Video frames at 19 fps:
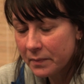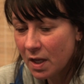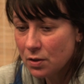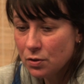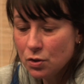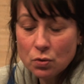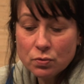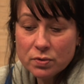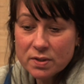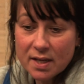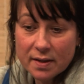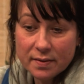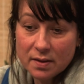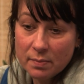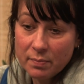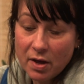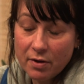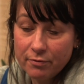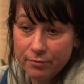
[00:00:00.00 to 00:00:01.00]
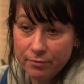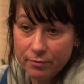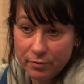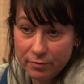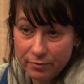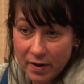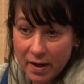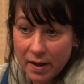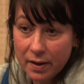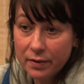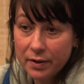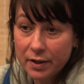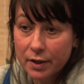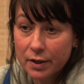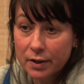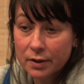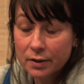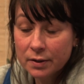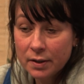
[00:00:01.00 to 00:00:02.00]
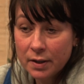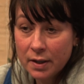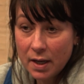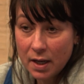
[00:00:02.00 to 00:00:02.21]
don't set them up for failure,